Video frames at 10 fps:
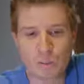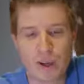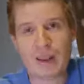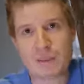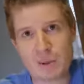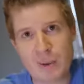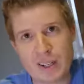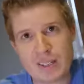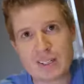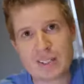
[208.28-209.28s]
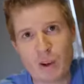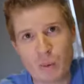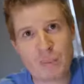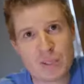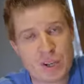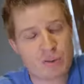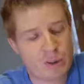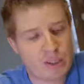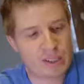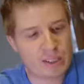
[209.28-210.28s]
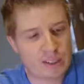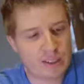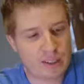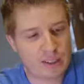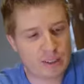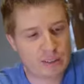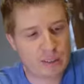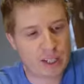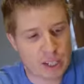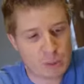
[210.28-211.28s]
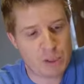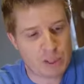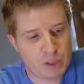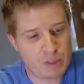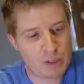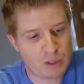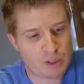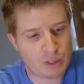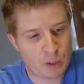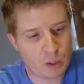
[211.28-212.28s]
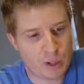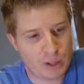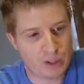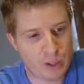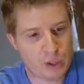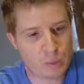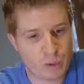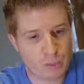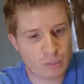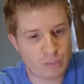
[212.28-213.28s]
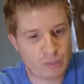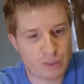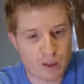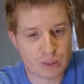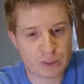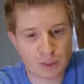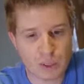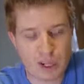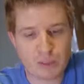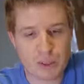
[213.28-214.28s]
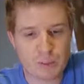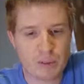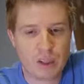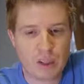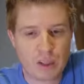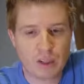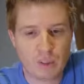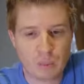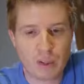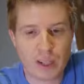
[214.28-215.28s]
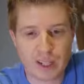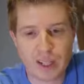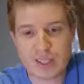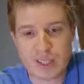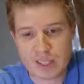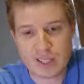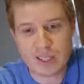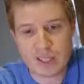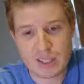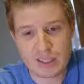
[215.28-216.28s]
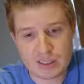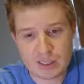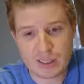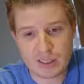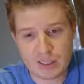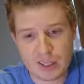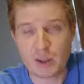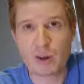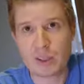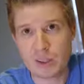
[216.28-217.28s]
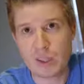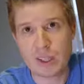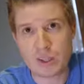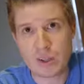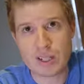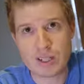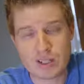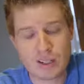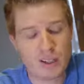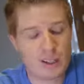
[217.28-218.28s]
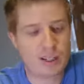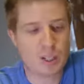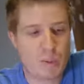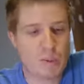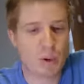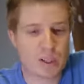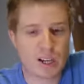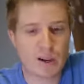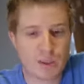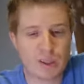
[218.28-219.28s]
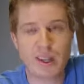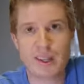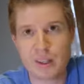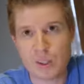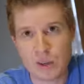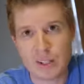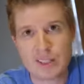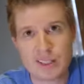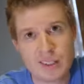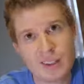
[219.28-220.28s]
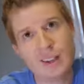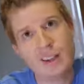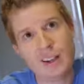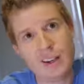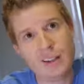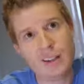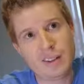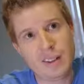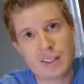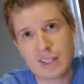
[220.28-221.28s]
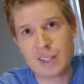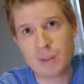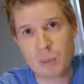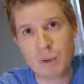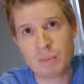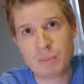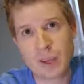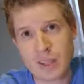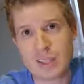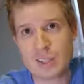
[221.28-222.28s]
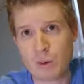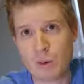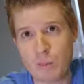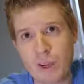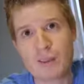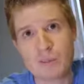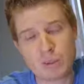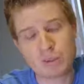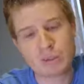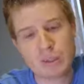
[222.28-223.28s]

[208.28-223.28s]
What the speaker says: my laptop has a web server on it, HTTP server, and so I can host web files on my laptop. When I connected it to the internet, it got a unique address, and so people can type in that address and then see the web pages that are on my laptop.